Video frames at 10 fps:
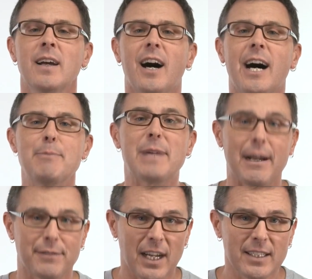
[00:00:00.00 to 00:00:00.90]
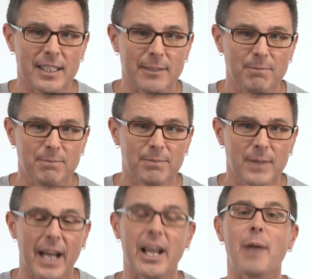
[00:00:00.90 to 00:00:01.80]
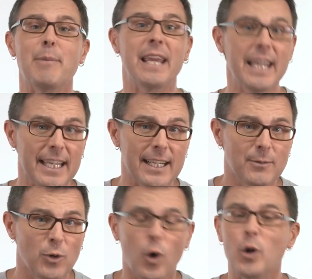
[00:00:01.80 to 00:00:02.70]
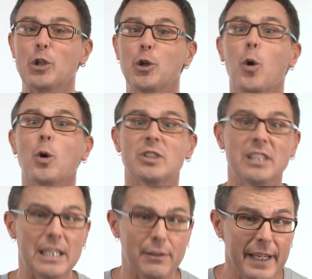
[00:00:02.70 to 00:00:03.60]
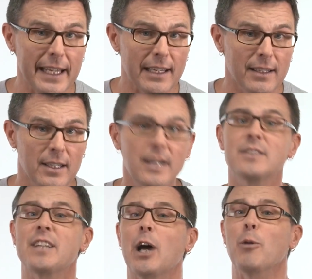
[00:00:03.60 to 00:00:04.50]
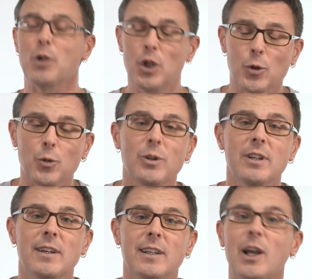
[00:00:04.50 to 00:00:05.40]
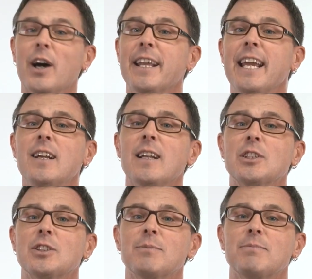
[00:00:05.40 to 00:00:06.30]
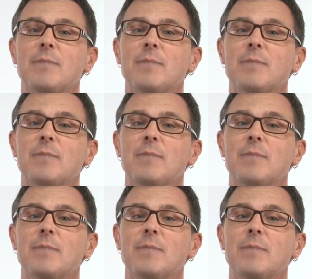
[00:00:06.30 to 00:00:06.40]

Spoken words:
I'm Gav Duncan and I'm here on your TV to help you learn English.